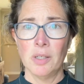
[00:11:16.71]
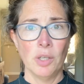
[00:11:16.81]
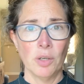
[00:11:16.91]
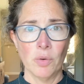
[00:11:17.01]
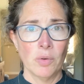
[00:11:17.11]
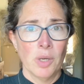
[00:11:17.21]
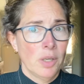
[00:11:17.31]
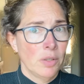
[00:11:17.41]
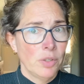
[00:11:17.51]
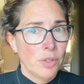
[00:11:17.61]

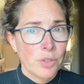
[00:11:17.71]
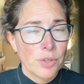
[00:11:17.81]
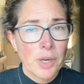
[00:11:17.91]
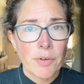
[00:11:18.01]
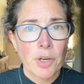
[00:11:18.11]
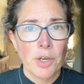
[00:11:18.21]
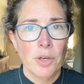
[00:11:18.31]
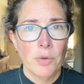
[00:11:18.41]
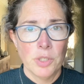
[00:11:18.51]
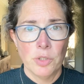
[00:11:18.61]
You're never gonna
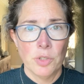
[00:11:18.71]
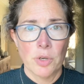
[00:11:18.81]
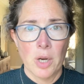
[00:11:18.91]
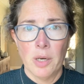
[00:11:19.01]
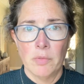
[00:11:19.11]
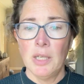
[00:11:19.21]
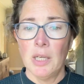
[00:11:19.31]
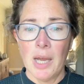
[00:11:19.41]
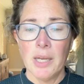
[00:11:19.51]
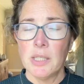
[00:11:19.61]
know until you try.
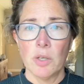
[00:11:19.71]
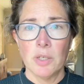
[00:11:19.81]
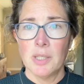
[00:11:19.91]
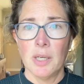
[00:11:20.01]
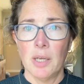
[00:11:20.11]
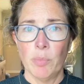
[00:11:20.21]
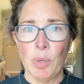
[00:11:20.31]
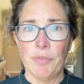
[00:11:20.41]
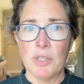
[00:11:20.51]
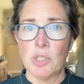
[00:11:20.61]
I started seeing
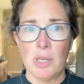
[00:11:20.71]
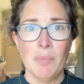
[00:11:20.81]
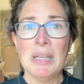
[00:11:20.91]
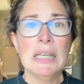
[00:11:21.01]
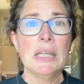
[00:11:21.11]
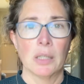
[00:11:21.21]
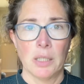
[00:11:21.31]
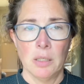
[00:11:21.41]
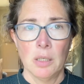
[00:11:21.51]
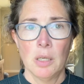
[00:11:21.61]
benefits
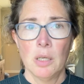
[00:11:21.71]
immediately.